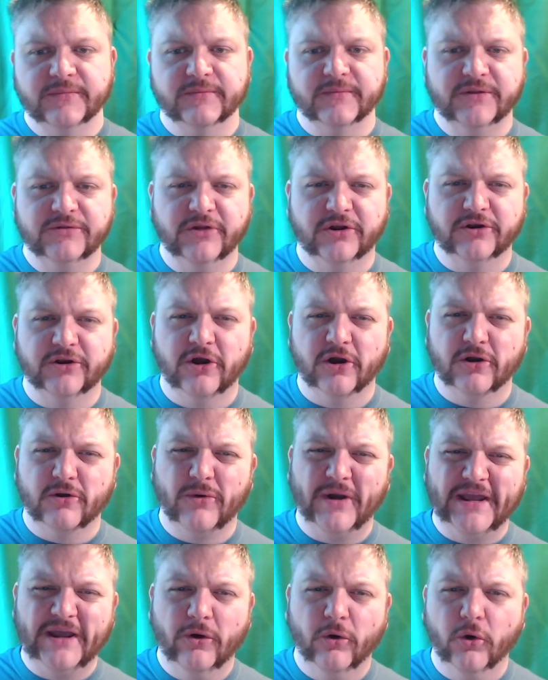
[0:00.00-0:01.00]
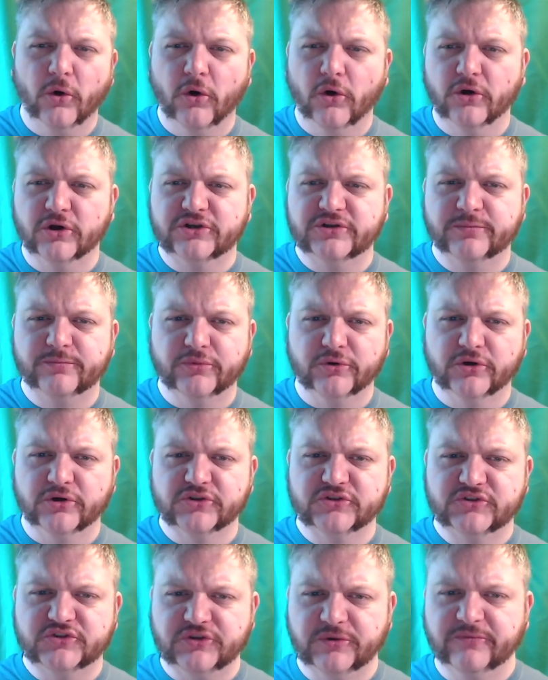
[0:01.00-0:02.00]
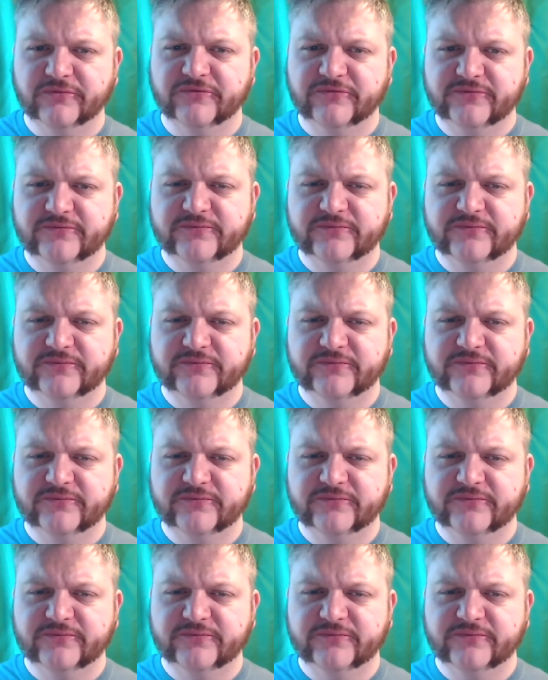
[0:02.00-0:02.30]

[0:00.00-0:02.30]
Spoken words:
Not quite oat, but some